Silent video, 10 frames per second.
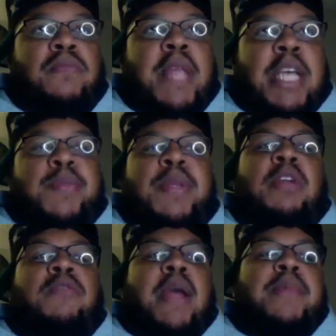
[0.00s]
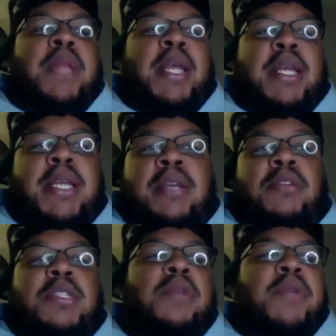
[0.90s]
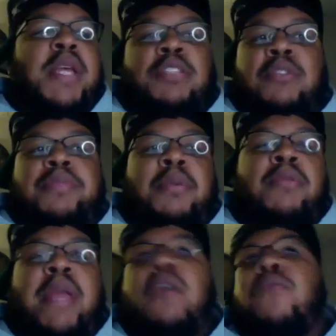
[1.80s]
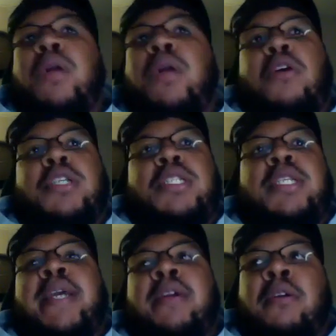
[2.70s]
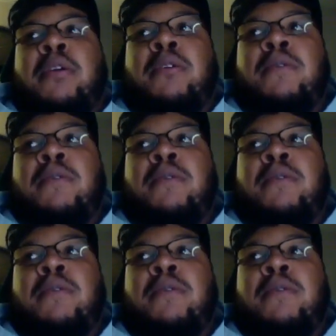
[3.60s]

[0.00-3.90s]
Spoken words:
That's been the gripe. He's so injury-prone. They don't want Carson to get hurt.